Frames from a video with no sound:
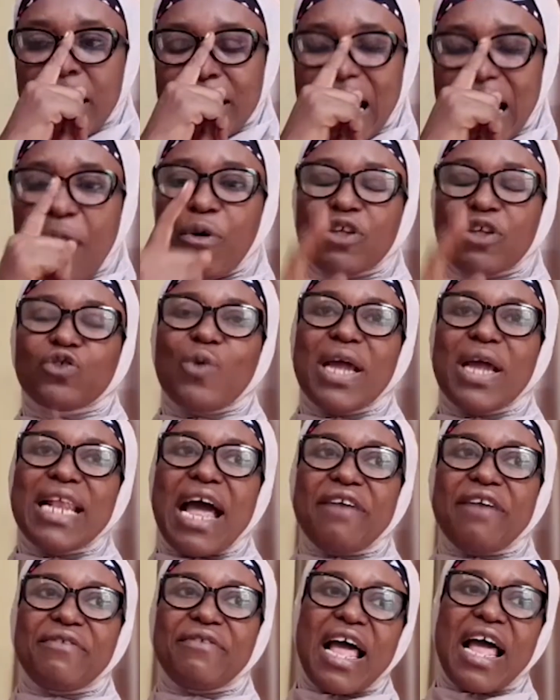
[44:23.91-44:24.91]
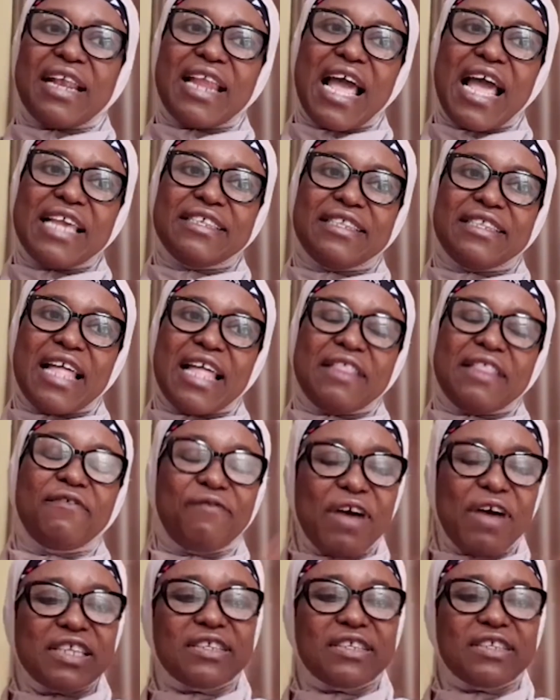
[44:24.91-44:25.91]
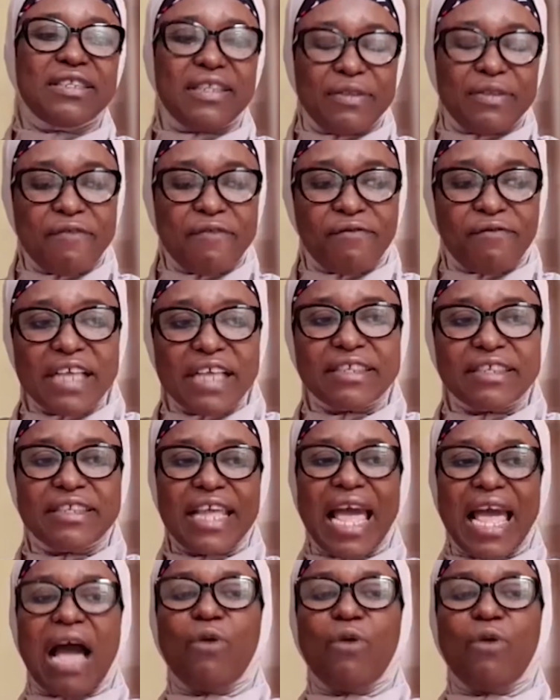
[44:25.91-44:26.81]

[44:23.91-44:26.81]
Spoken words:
that was when I realized that the first day